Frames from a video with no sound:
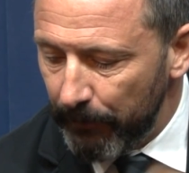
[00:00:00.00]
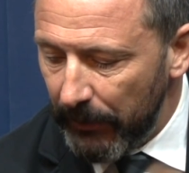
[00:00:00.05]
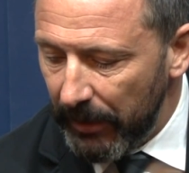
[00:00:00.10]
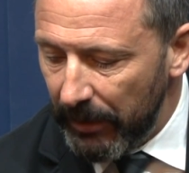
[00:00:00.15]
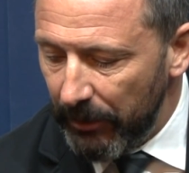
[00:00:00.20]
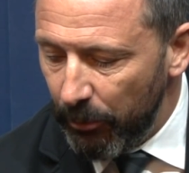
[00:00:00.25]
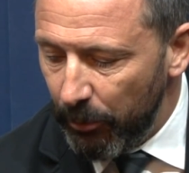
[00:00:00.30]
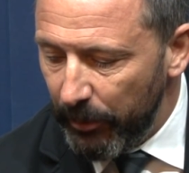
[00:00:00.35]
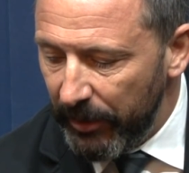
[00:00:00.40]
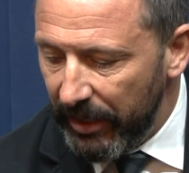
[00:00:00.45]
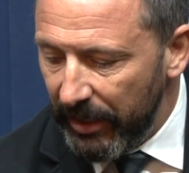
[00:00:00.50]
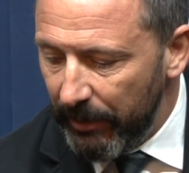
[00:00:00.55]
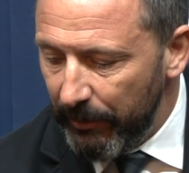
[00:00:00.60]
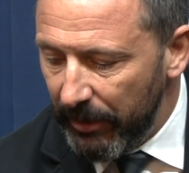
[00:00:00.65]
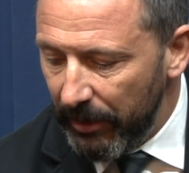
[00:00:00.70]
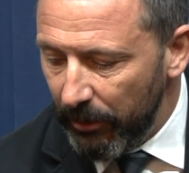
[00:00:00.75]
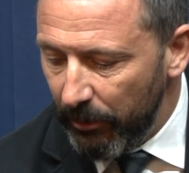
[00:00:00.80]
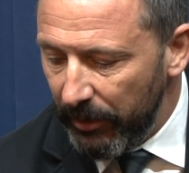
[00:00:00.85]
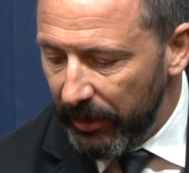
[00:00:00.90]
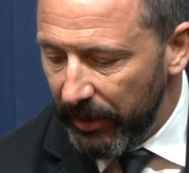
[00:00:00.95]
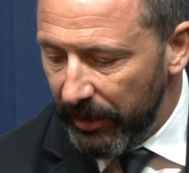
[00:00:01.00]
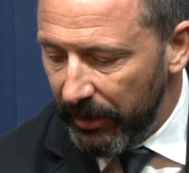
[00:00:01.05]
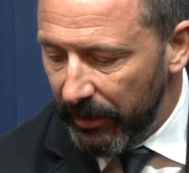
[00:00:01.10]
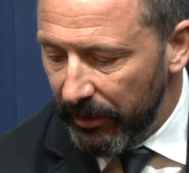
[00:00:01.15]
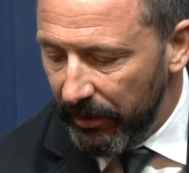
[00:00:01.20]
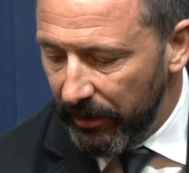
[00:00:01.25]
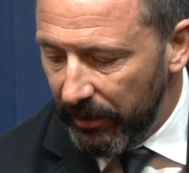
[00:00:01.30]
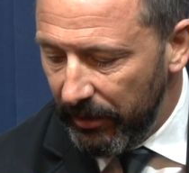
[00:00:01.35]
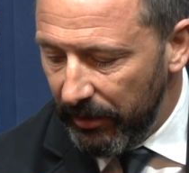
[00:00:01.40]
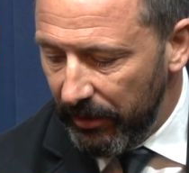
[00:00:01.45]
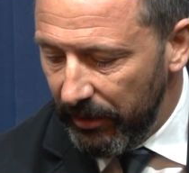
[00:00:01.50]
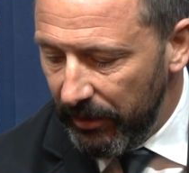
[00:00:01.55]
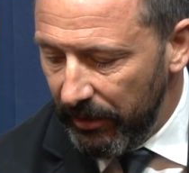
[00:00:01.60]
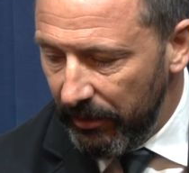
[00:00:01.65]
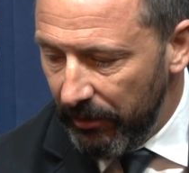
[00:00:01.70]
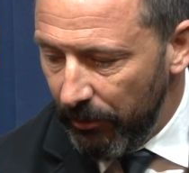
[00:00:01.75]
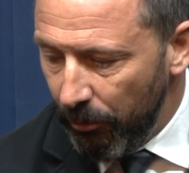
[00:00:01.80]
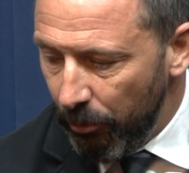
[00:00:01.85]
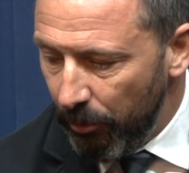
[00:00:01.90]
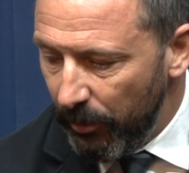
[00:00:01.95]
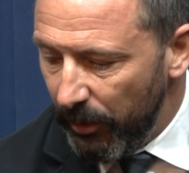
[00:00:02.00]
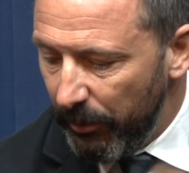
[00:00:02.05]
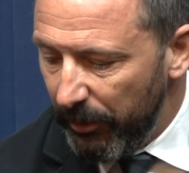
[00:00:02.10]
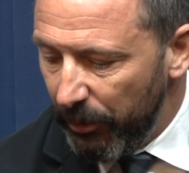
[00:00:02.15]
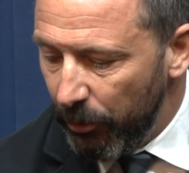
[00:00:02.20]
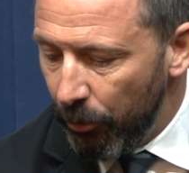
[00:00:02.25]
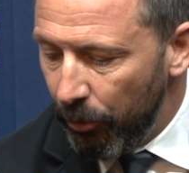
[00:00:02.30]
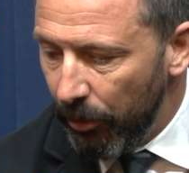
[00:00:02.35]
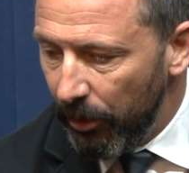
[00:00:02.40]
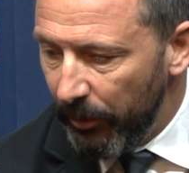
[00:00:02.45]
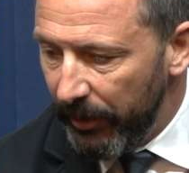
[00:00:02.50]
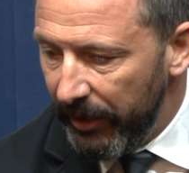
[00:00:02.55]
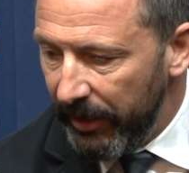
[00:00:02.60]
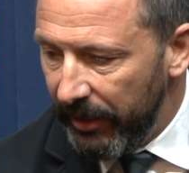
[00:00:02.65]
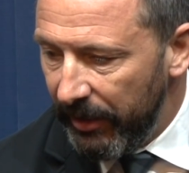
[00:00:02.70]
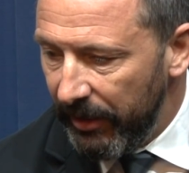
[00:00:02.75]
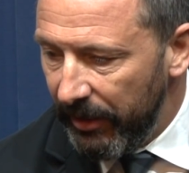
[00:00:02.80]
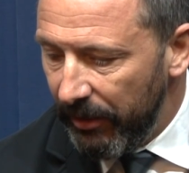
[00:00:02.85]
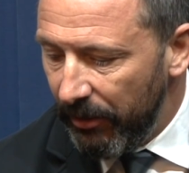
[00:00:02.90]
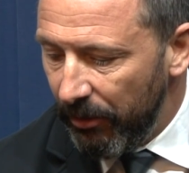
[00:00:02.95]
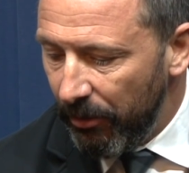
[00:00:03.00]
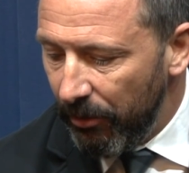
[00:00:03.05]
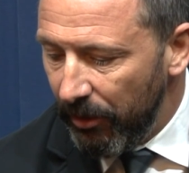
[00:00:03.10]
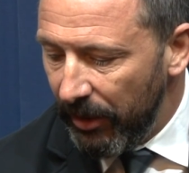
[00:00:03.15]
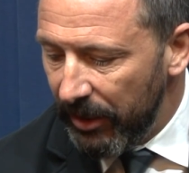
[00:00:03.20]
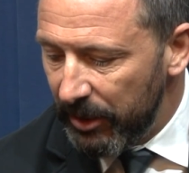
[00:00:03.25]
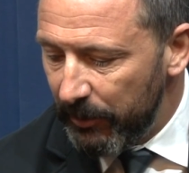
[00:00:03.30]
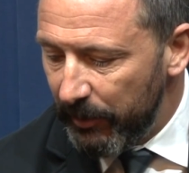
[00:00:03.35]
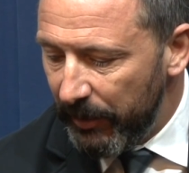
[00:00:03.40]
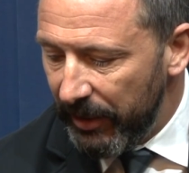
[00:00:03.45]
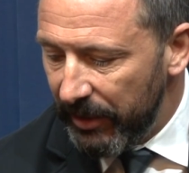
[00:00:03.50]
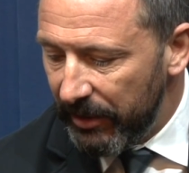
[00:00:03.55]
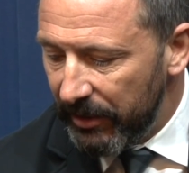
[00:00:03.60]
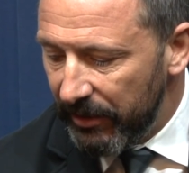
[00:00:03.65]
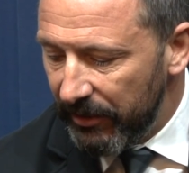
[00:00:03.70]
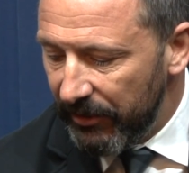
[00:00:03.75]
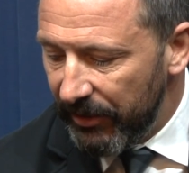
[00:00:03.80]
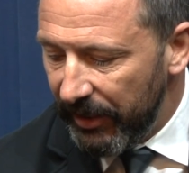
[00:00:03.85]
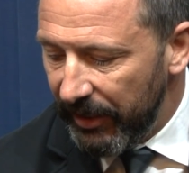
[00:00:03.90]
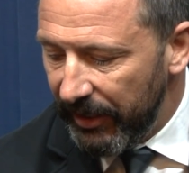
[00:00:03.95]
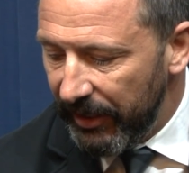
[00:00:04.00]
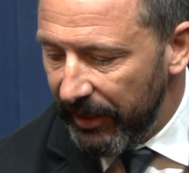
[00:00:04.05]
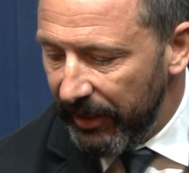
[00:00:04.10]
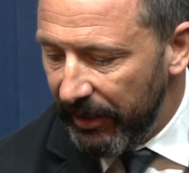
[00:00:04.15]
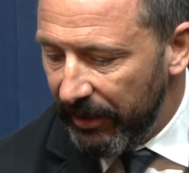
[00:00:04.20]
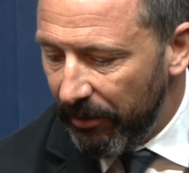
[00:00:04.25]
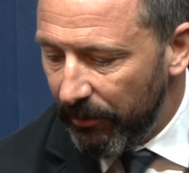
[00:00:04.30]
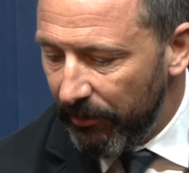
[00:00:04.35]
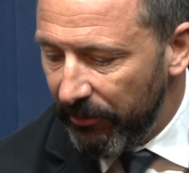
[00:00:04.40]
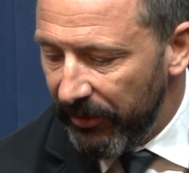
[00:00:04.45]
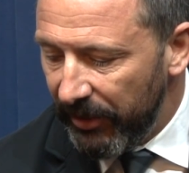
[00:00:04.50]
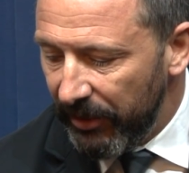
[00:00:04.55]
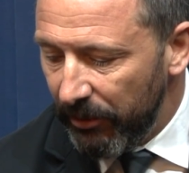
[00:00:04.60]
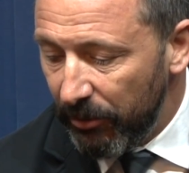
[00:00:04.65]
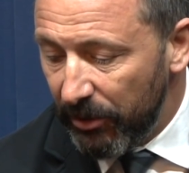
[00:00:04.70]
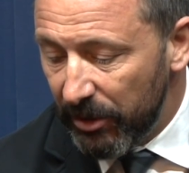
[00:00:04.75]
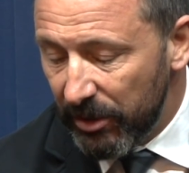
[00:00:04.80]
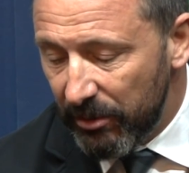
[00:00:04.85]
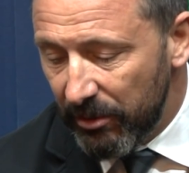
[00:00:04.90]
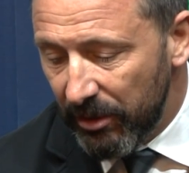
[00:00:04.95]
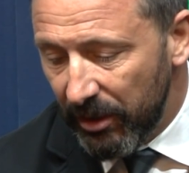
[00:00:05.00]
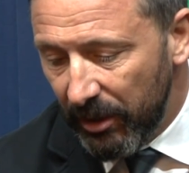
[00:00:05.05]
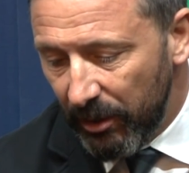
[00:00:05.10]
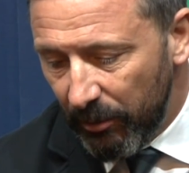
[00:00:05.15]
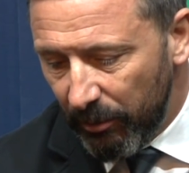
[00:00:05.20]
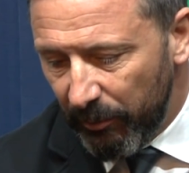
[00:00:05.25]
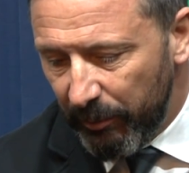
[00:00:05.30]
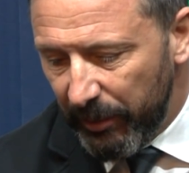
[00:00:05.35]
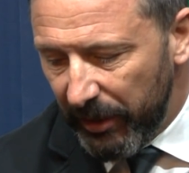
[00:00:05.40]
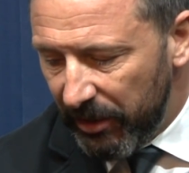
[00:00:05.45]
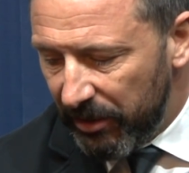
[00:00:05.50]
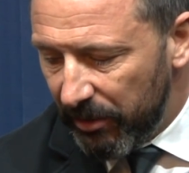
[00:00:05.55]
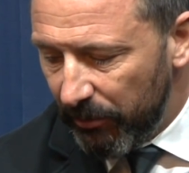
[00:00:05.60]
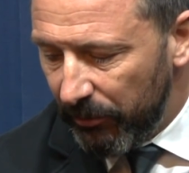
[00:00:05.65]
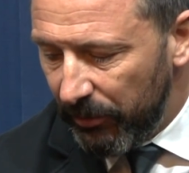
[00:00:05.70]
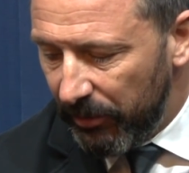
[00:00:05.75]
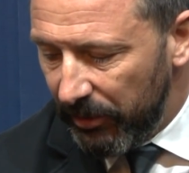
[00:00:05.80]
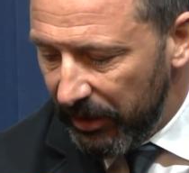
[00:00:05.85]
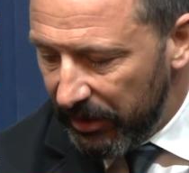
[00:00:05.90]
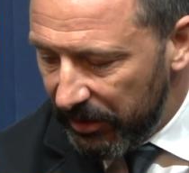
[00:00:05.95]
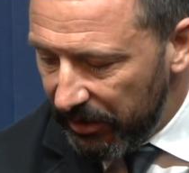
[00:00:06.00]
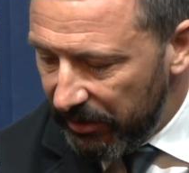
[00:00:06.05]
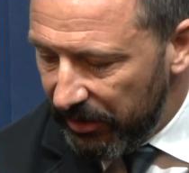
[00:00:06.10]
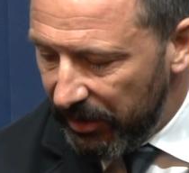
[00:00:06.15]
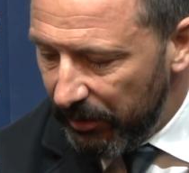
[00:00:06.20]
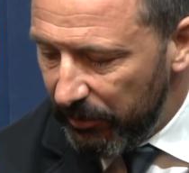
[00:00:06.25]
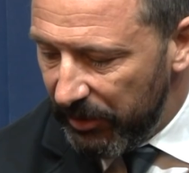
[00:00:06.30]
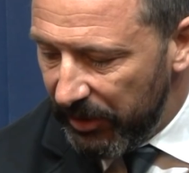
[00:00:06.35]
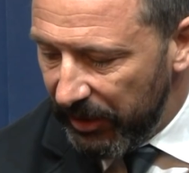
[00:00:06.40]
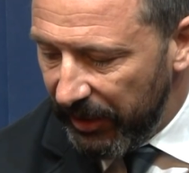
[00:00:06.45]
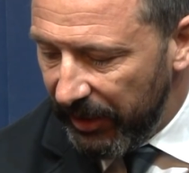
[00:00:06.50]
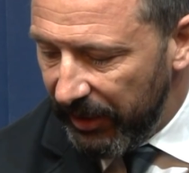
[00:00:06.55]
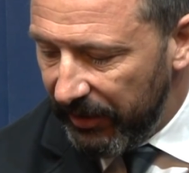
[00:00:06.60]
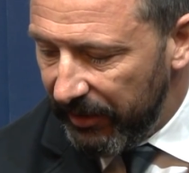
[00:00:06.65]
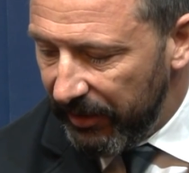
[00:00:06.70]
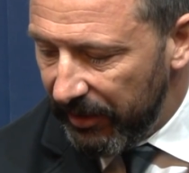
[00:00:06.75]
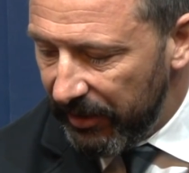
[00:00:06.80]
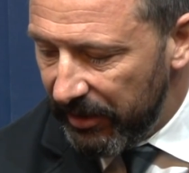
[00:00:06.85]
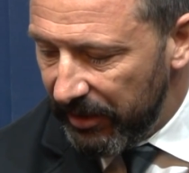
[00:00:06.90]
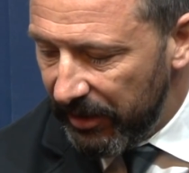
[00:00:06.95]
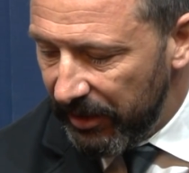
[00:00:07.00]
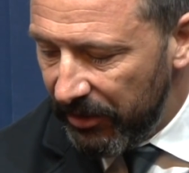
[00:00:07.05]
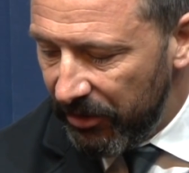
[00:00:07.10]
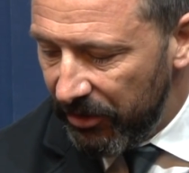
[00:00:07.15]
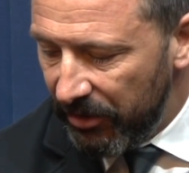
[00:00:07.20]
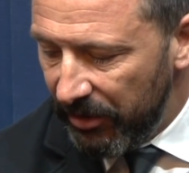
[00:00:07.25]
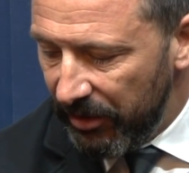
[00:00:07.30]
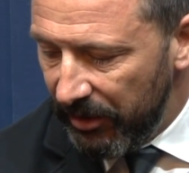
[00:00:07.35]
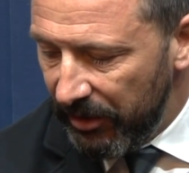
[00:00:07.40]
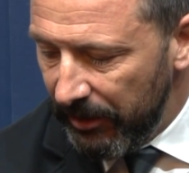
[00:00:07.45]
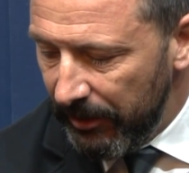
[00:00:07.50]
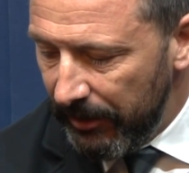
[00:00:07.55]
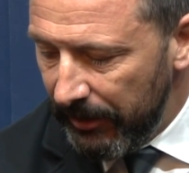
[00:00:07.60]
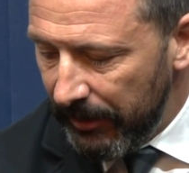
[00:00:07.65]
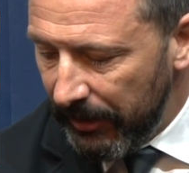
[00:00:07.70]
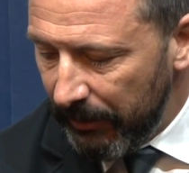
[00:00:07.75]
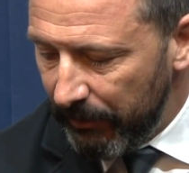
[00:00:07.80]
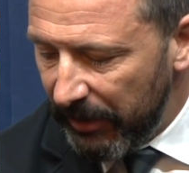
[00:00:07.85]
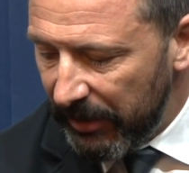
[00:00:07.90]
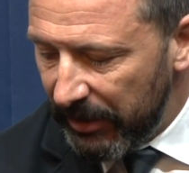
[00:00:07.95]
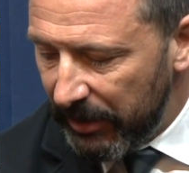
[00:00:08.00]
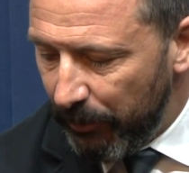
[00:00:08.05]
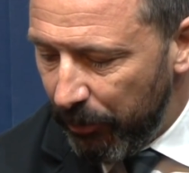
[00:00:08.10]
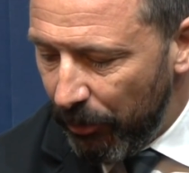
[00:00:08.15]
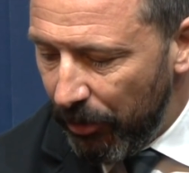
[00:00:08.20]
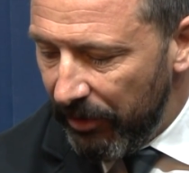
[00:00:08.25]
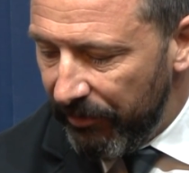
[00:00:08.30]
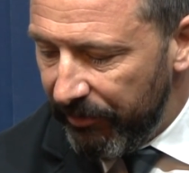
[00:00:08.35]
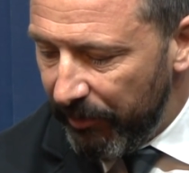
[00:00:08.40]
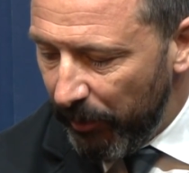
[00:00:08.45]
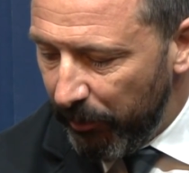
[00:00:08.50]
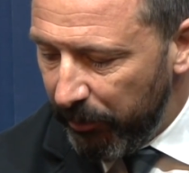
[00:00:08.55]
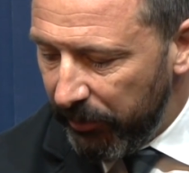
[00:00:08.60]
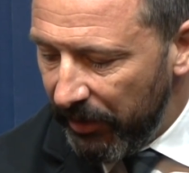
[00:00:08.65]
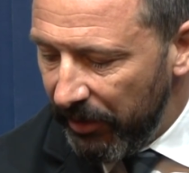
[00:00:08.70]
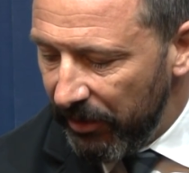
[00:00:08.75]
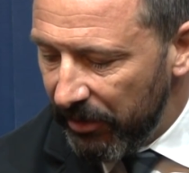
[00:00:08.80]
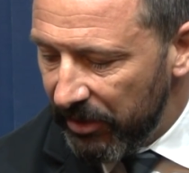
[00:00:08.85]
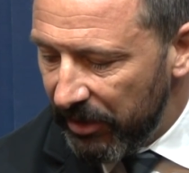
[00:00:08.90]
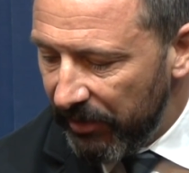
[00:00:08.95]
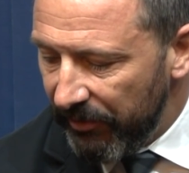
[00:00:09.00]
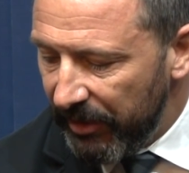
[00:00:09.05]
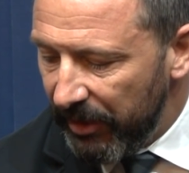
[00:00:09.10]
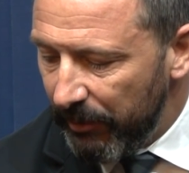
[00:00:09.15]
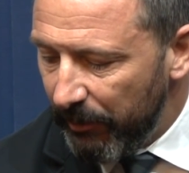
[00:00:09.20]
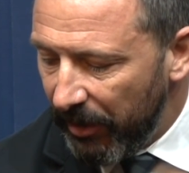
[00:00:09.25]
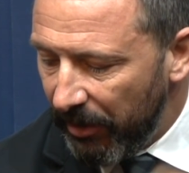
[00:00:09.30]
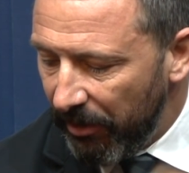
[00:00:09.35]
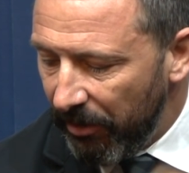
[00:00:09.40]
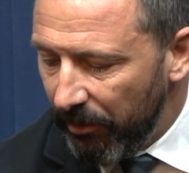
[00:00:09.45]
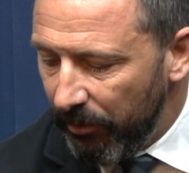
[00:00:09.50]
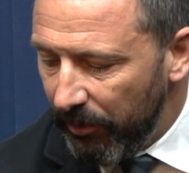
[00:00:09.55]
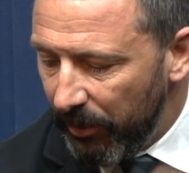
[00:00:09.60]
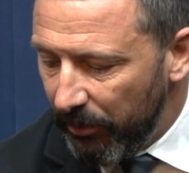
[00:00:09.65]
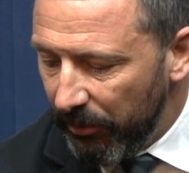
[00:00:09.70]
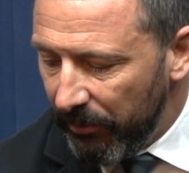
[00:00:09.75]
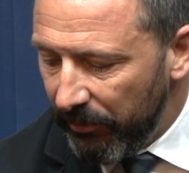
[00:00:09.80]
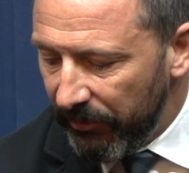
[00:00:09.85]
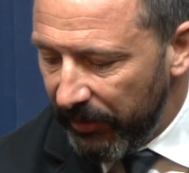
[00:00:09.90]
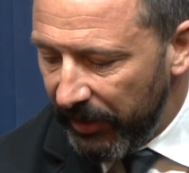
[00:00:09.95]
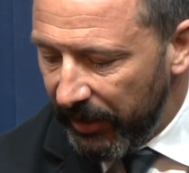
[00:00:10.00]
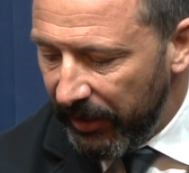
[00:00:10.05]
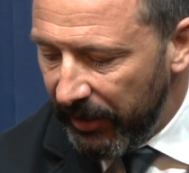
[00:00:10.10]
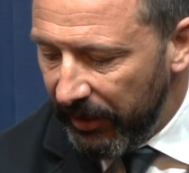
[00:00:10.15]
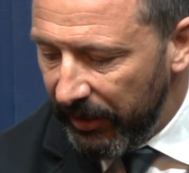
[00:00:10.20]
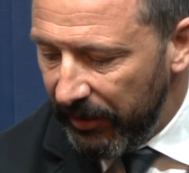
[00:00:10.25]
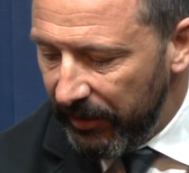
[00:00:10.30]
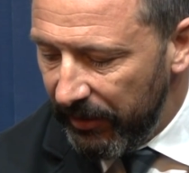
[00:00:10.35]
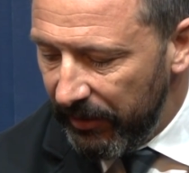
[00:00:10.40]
you we came here we hoping it would go our way in all aspects and try to get the cup final because we've beaten some decent teams to get to this stage. And I'm disappointed for my players and evident my club that we've uh,